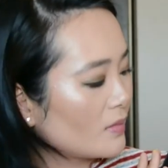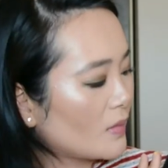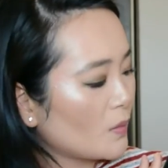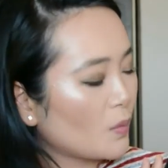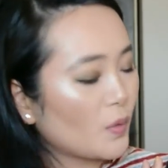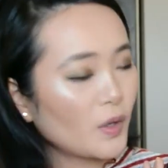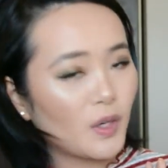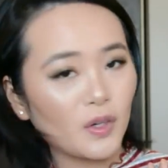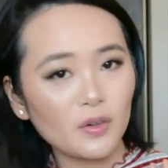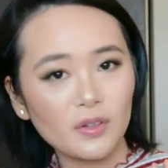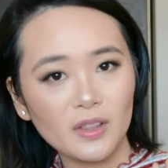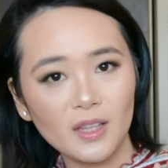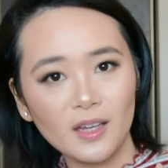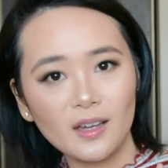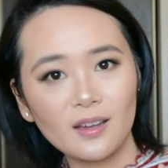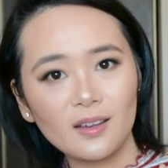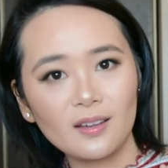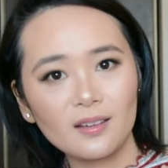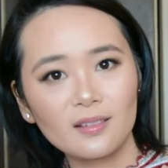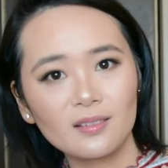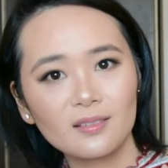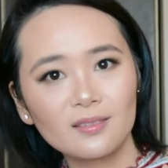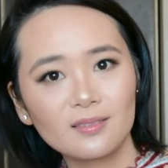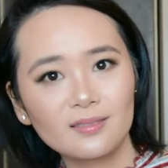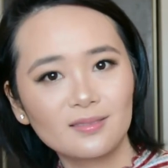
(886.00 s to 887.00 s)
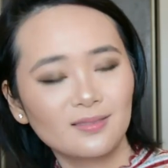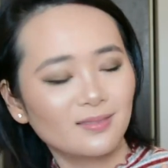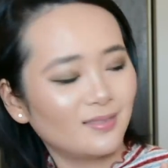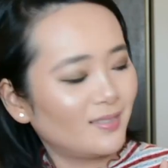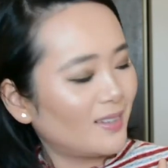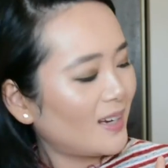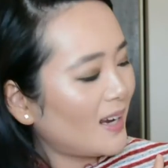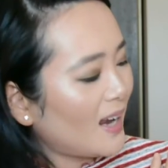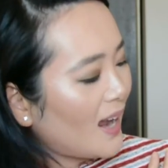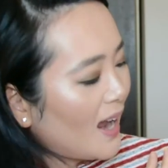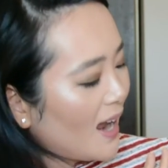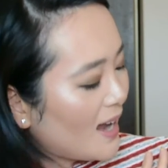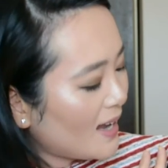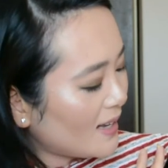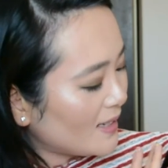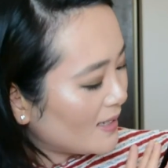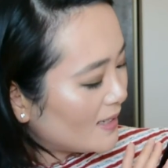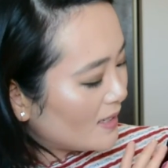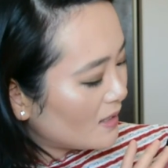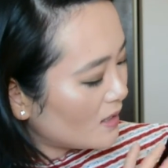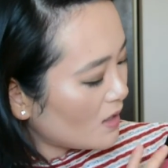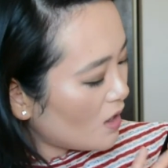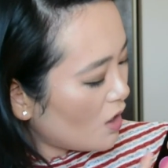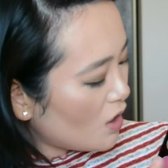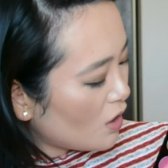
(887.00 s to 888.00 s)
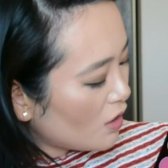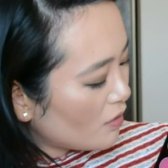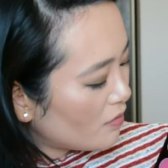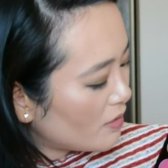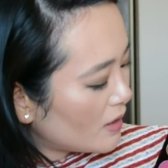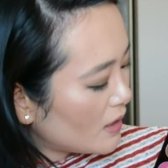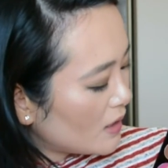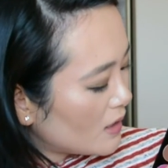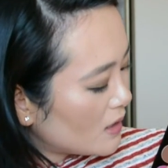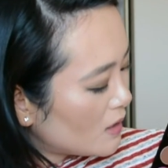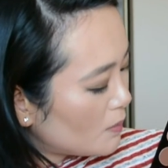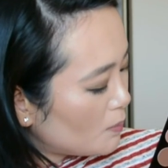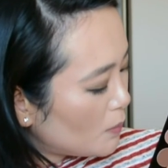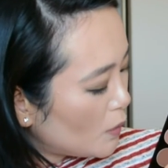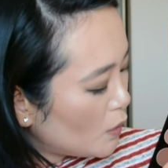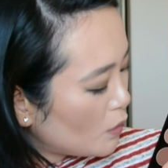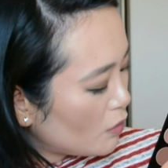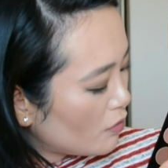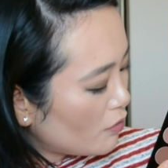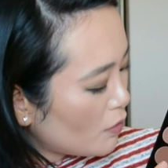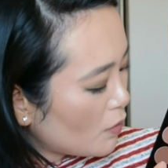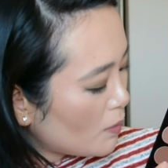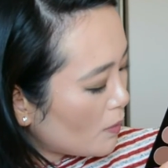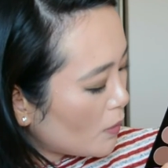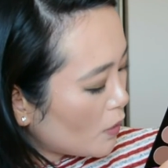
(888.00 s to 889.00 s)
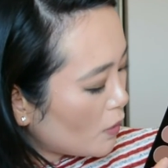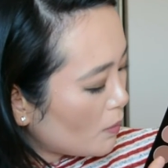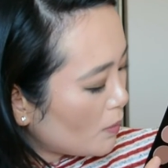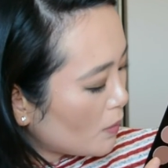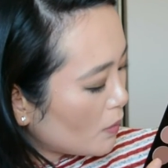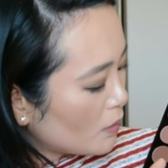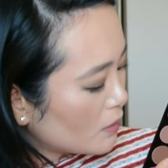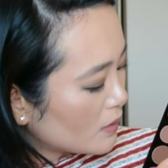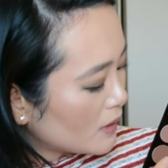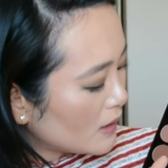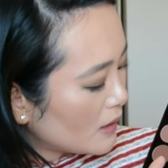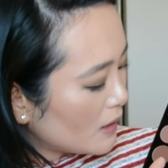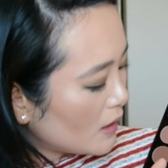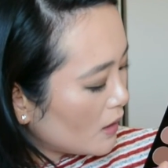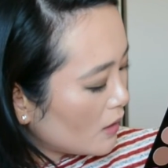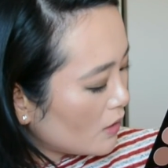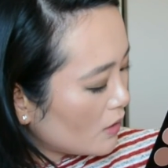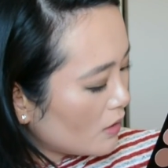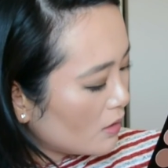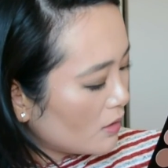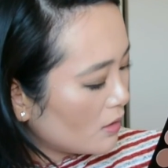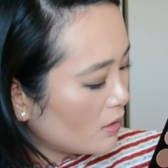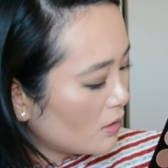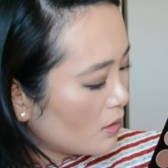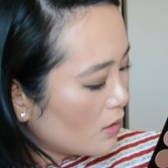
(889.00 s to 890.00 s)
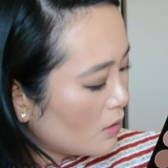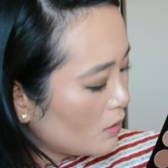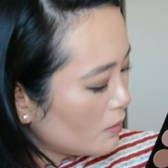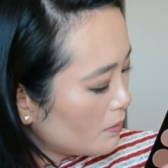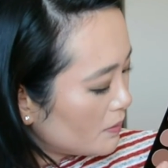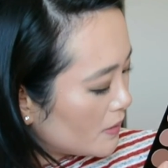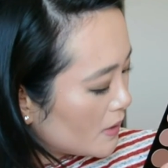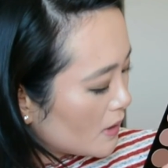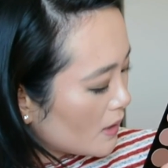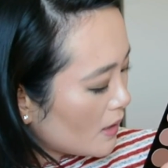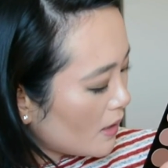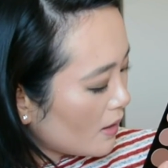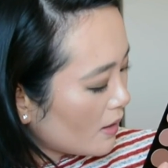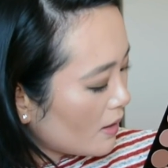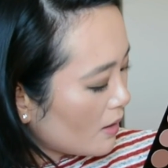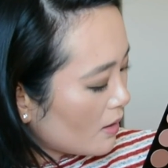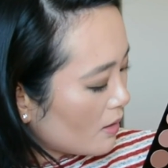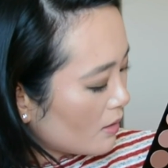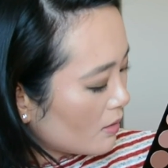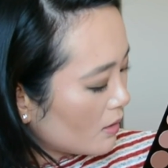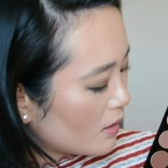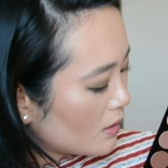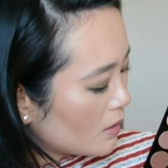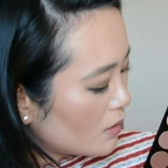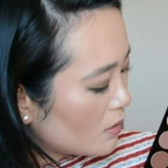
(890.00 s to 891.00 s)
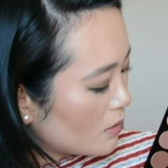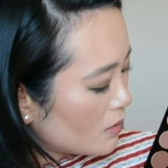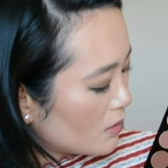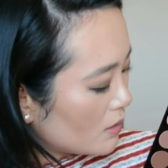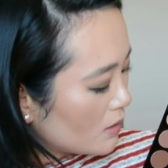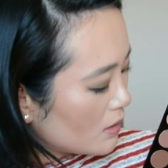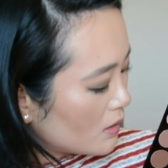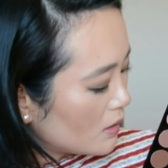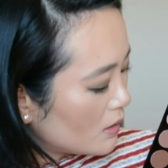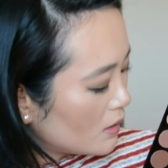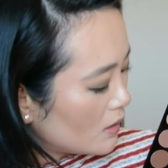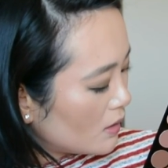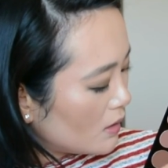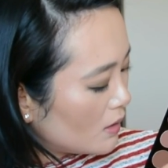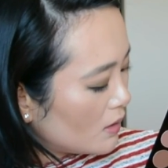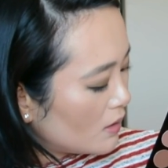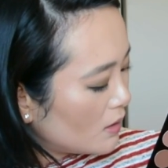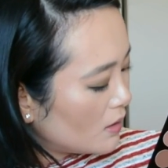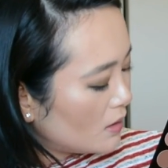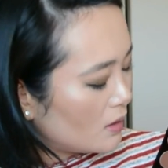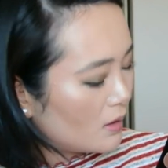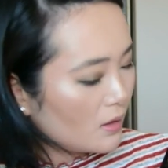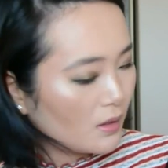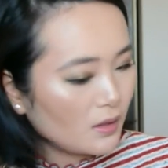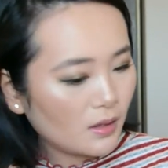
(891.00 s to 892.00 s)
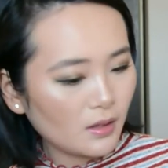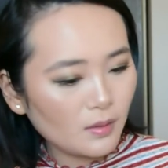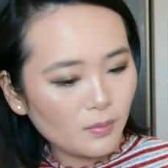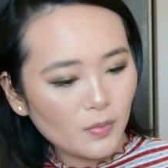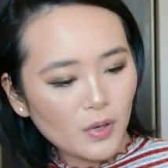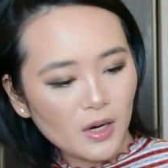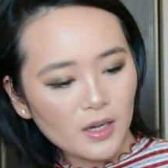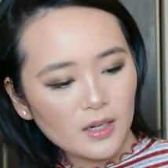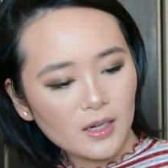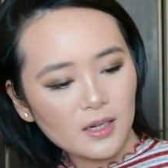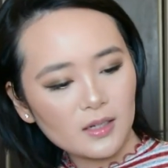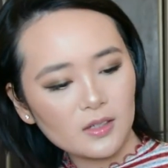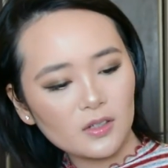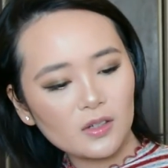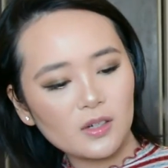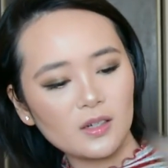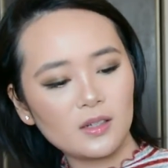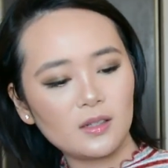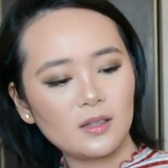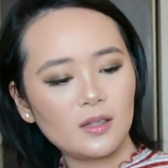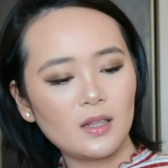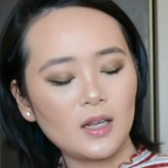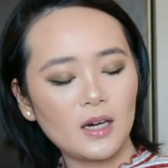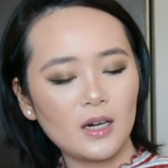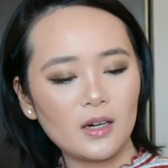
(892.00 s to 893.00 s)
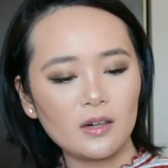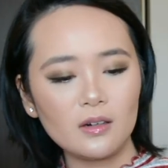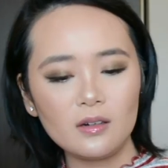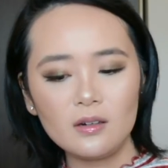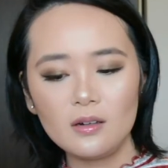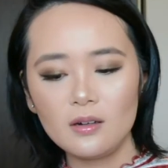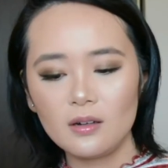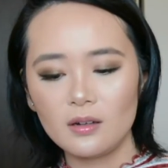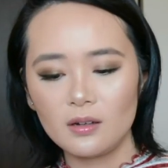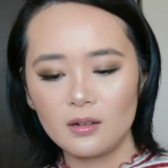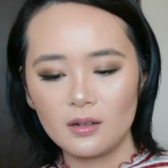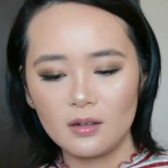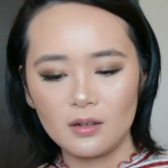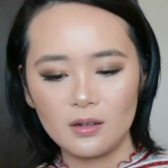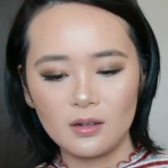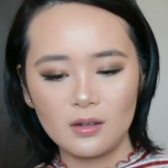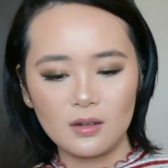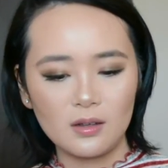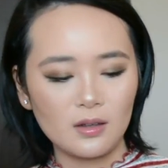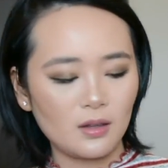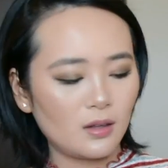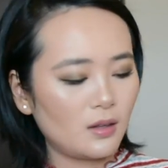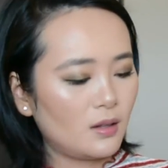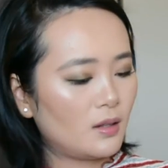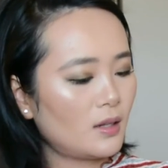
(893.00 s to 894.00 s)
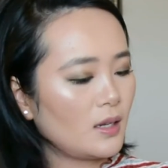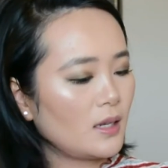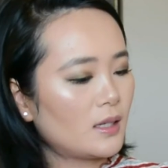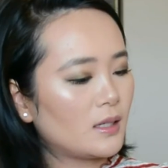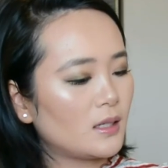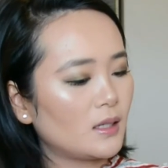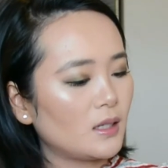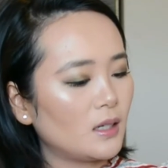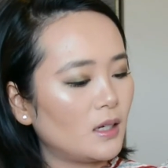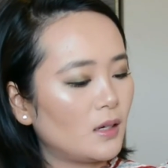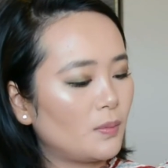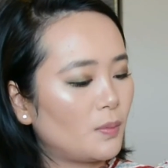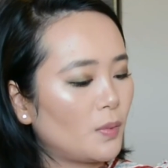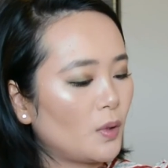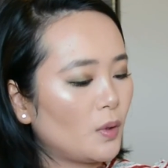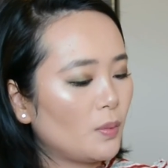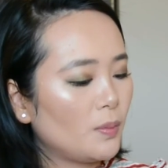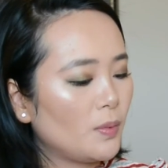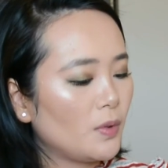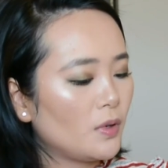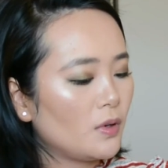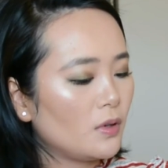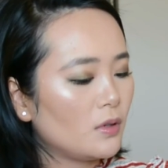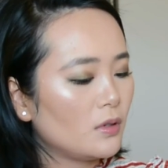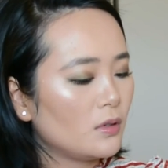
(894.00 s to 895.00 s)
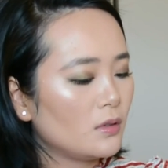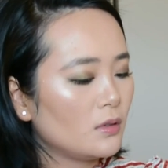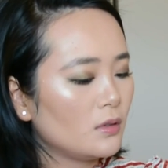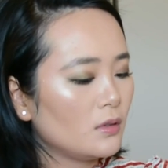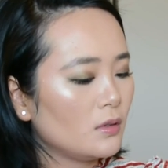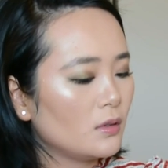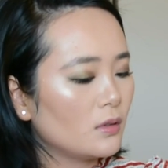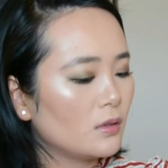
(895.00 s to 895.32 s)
What do you think? It has all of these beautiful purples in here. Oops, I got a little products on there. Let's see the purple.